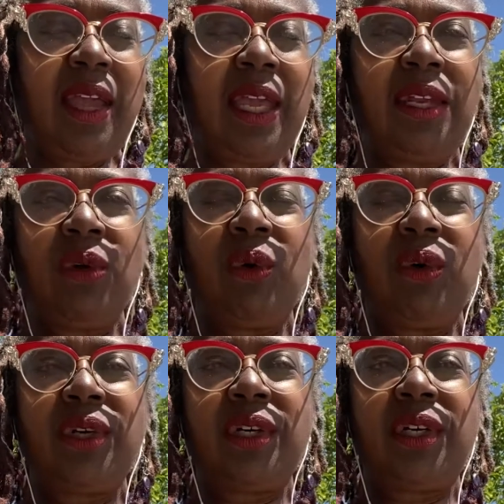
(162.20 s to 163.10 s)
in
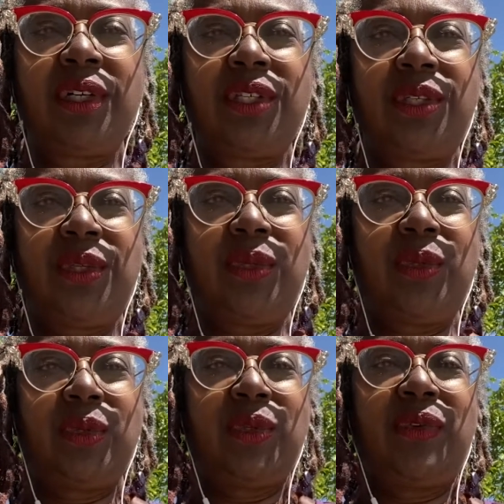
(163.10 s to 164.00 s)
order
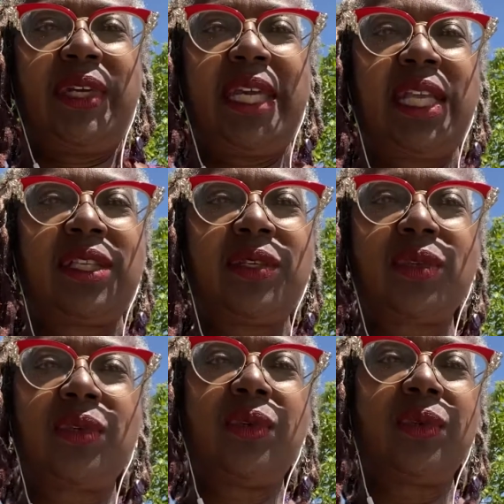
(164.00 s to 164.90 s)
to create this
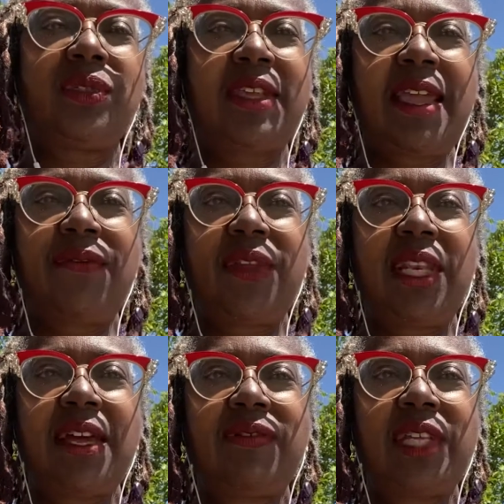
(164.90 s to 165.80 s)
safe and
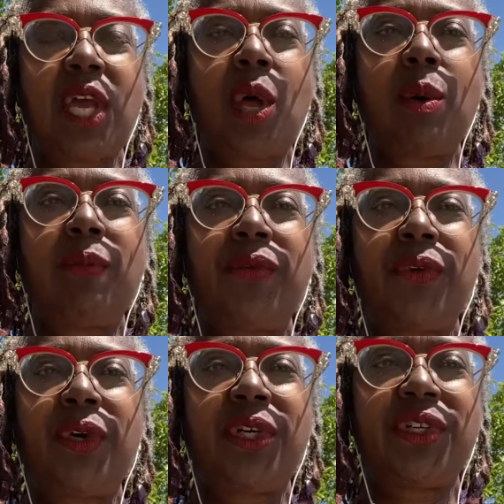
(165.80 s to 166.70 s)
lovely home
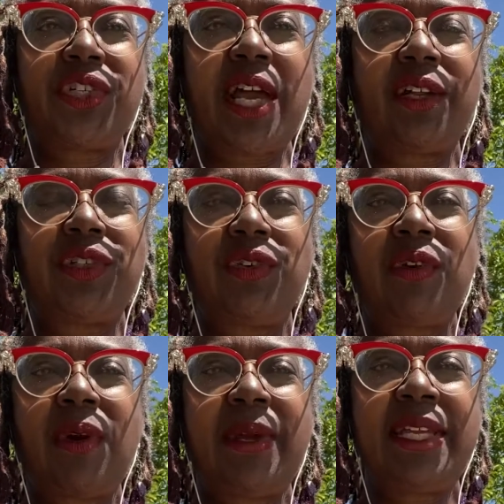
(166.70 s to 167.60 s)
for your child to
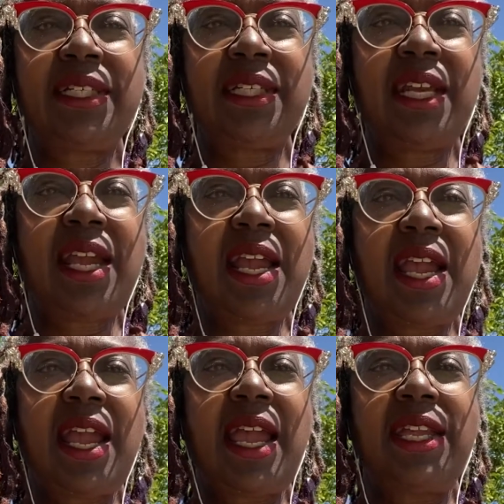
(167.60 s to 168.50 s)
grow in.
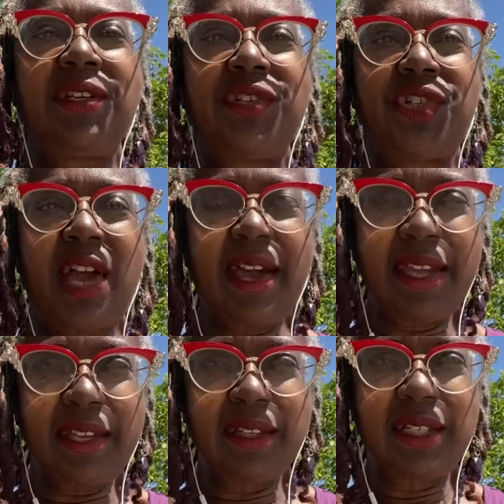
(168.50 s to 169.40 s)
And your
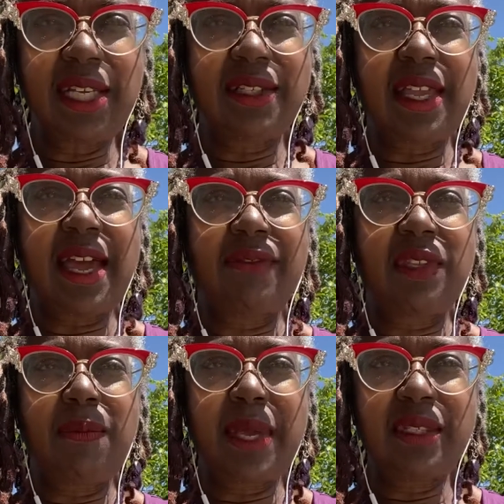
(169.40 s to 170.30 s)
child needs to have
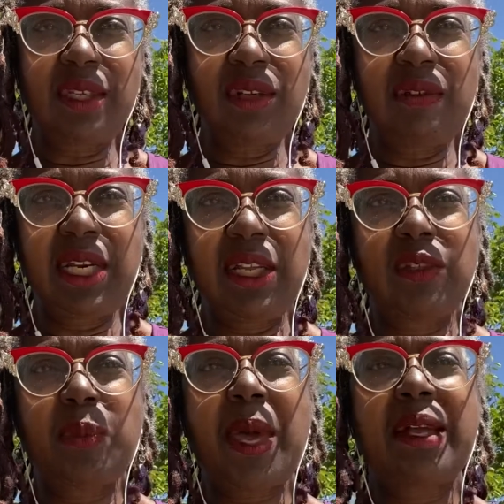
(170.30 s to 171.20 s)
the best
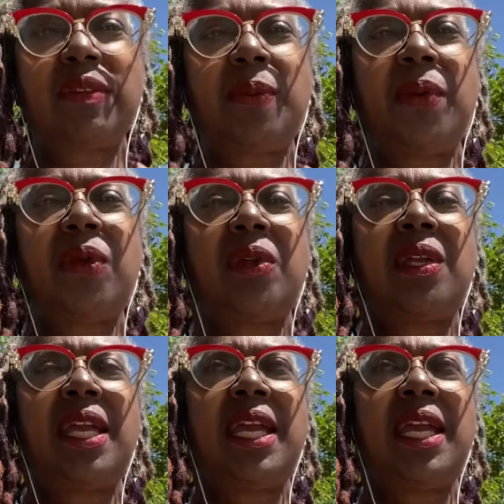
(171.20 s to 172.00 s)
ingredients possible